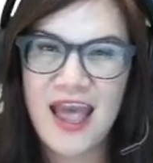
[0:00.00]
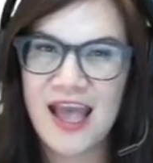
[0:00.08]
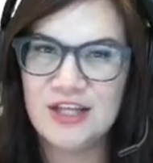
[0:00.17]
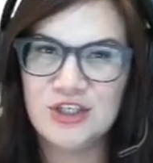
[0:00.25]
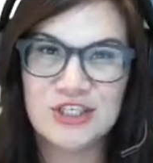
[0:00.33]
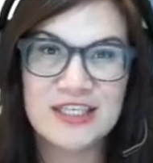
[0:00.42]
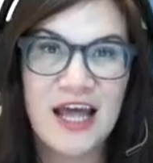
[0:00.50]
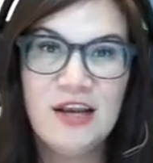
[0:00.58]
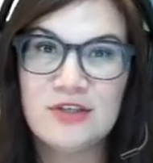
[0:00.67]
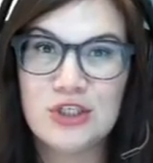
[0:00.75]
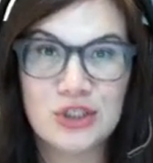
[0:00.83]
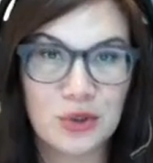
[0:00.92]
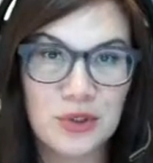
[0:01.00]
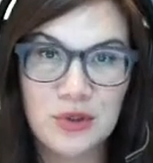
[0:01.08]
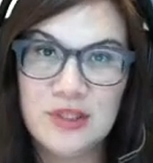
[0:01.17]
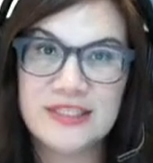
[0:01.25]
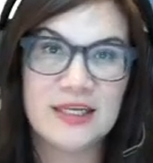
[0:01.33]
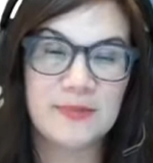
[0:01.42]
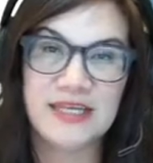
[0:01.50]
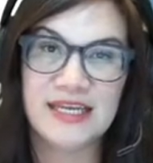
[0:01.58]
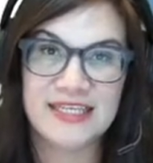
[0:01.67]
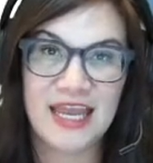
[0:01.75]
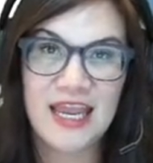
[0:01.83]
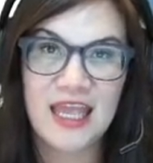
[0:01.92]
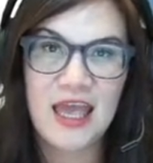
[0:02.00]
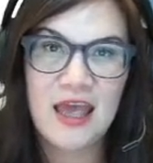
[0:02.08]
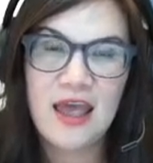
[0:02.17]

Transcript: and just kind of show you the steps I take